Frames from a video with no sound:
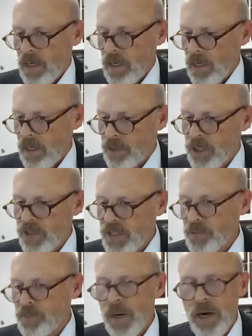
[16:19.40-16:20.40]
Uh,
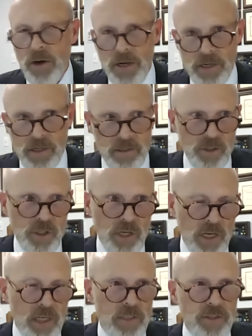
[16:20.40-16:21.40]
Justice Barrett
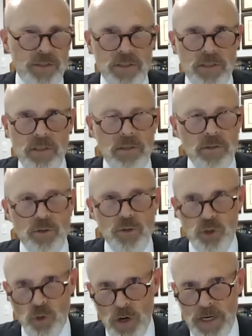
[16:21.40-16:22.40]
does
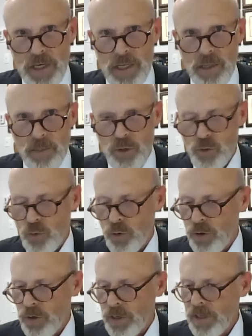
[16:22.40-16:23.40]
join in the
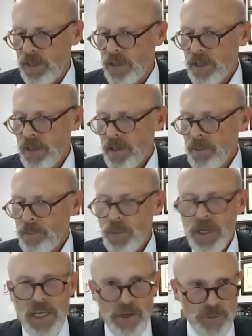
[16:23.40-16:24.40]
majority,
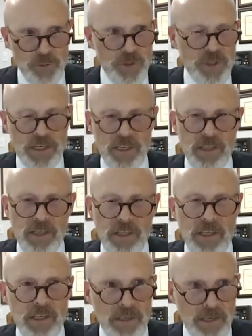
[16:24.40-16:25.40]
but
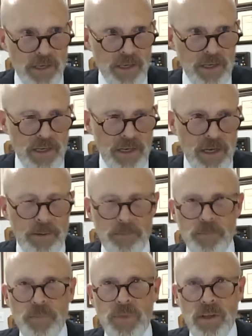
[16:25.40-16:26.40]
interestingly
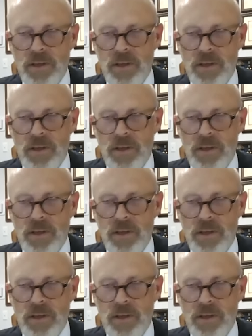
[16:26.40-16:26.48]
um,